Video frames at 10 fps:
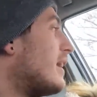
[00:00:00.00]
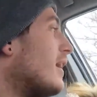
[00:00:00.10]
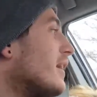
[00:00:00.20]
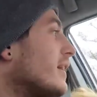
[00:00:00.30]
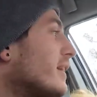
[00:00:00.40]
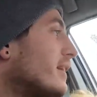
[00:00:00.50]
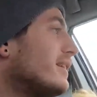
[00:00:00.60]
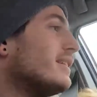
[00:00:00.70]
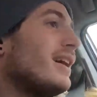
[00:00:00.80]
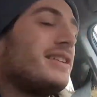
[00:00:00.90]

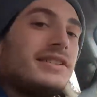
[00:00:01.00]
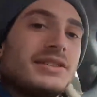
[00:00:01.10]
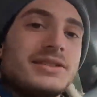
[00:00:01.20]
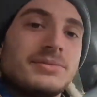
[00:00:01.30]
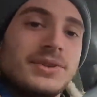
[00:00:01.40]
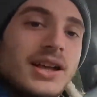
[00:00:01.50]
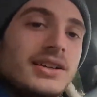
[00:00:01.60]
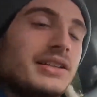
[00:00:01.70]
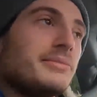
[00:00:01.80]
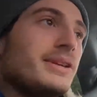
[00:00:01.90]
I edited some
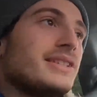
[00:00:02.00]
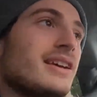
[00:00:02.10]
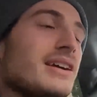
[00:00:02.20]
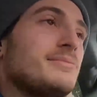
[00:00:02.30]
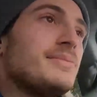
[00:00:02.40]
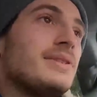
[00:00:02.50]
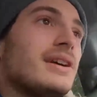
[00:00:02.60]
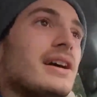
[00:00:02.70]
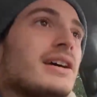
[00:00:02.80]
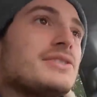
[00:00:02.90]
vlog in the meantime,
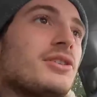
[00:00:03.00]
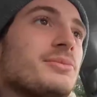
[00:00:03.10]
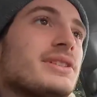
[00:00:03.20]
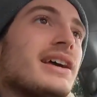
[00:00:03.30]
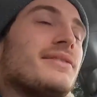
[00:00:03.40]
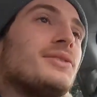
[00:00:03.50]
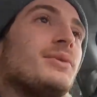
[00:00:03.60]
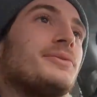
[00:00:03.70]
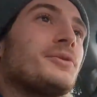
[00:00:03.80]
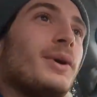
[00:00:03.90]
uh, so I almost have the
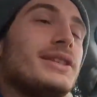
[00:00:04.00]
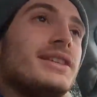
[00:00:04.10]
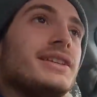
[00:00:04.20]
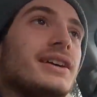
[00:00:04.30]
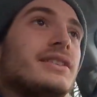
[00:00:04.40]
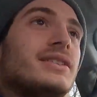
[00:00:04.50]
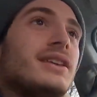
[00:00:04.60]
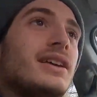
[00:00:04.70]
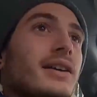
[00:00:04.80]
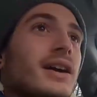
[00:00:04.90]
one for Wednesday done.
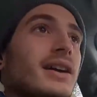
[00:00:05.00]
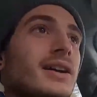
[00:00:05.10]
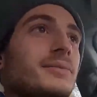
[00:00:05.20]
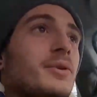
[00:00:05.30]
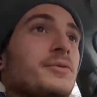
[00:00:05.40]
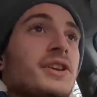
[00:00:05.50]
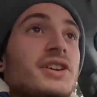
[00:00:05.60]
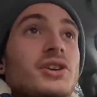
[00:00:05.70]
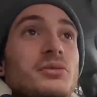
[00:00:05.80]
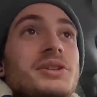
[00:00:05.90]
Um, hopefully
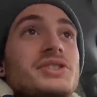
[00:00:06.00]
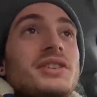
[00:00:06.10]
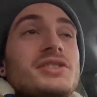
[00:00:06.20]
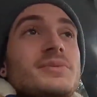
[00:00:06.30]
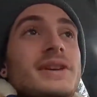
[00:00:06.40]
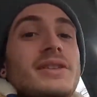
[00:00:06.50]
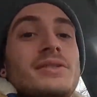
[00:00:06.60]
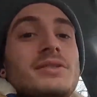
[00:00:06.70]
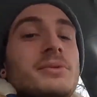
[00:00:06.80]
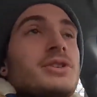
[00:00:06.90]
I'll get a whole bunch done this week
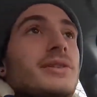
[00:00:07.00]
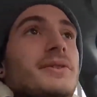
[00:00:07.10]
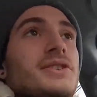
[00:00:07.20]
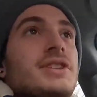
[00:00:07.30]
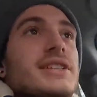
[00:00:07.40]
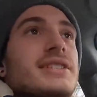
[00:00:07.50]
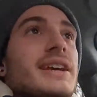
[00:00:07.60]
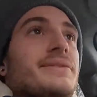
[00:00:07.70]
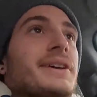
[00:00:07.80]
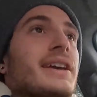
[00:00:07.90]
though, so I'm gonna try to finish that
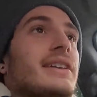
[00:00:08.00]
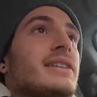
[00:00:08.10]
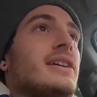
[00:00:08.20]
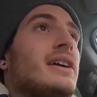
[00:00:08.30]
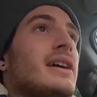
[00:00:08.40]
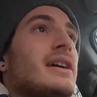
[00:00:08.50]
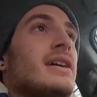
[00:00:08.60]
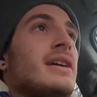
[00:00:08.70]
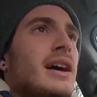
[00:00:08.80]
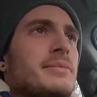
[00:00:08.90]
today if I can.
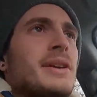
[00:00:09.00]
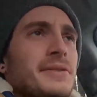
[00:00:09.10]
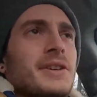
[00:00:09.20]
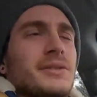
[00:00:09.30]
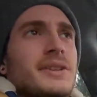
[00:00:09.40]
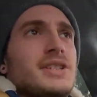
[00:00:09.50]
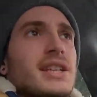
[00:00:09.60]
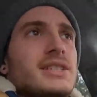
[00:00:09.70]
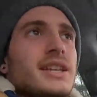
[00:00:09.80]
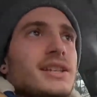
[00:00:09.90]
I'm definitely gonna finish
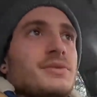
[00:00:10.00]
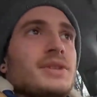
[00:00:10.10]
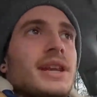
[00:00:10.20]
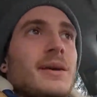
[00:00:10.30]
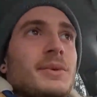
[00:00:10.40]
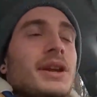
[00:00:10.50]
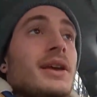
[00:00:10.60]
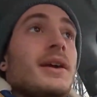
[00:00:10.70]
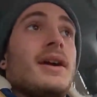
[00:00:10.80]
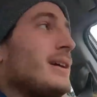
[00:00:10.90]
that today, that's what's gonna
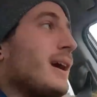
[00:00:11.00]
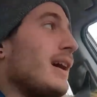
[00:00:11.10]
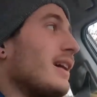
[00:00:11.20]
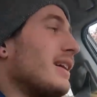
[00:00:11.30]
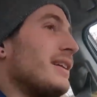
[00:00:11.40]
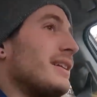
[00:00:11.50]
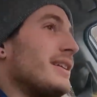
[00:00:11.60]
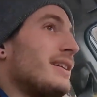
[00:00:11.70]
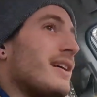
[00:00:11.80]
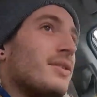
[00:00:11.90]
happen.
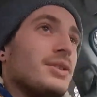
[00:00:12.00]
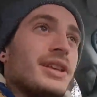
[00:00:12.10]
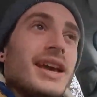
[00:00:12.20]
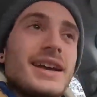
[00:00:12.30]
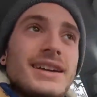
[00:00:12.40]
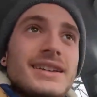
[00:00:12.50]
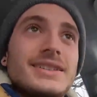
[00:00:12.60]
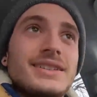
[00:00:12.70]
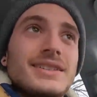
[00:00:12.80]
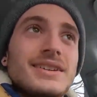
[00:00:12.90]
I have only
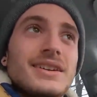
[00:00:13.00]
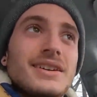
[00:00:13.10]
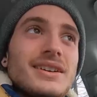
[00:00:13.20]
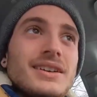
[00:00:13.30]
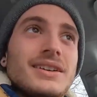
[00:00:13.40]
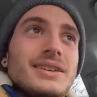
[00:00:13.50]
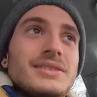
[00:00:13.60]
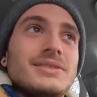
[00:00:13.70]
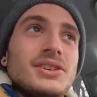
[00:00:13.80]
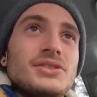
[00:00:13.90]
had
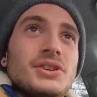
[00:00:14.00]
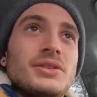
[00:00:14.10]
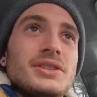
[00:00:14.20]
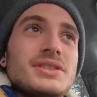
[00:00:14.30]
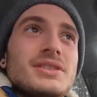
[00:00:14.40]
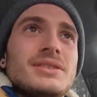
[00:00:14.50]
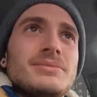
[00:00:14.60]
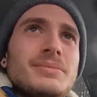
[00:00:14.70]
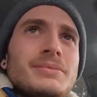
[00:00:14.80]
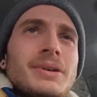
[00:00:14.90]
uh, Dunkin' Donuts
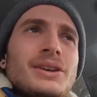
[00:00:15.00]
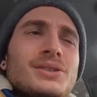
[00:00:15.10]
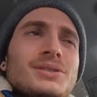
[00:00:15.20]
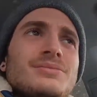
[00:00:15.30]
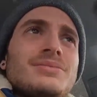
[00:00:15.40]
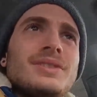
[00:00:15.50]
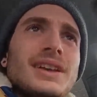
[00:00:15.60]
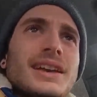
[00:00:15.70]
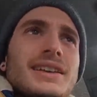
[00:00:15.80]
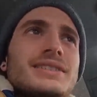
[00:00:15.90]
bagel
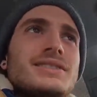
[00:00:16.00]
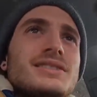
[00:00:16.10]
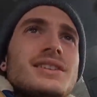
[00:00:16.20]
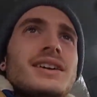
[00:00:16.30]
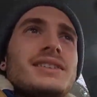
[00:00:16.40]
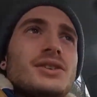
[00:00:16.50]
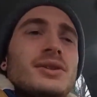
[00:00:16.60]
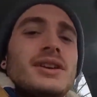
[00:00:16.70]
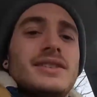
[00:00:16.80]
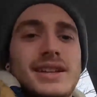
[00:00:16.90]
and a
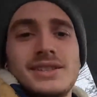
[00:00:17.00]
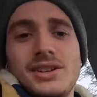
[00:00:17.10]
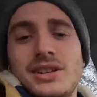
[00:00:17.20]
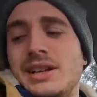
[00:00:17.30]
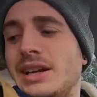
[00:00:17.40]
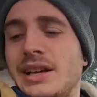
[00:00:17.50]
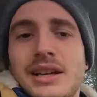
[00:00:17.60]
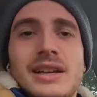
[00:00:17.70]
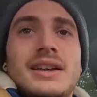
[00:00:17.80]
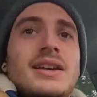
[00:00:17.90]
donut, and that's all.
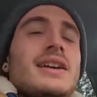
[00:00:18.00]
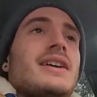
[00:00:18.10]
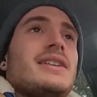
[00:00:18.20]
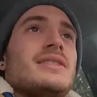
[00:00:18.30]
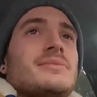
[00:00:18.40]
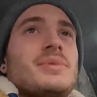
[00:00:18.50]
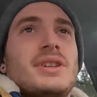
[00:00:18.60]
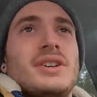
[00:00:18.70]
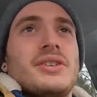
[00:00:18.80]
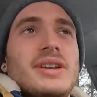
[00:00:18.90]
I'm
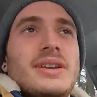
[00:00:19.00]
pretty hungry.